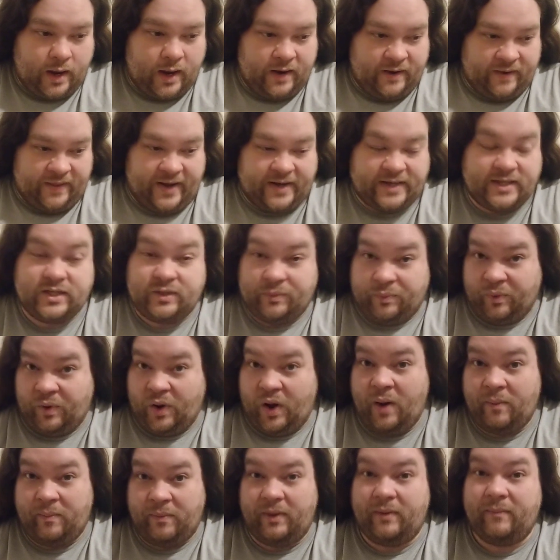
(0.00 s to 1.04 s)
And that's a
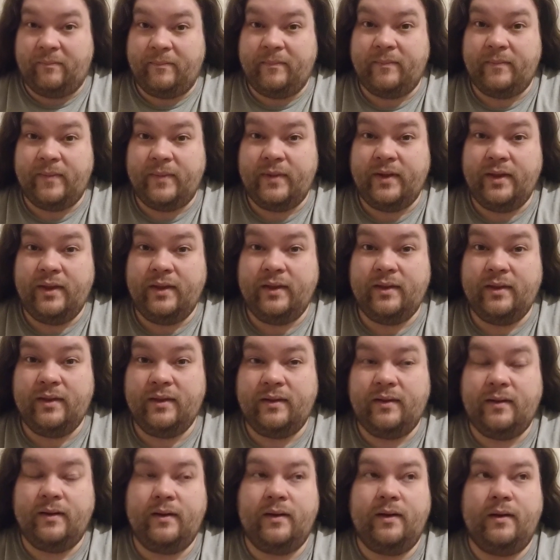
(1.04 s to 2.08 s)
problem.
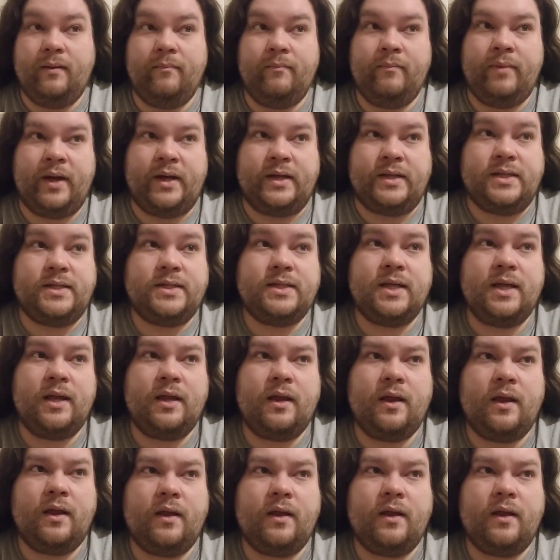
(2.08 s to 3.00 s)
But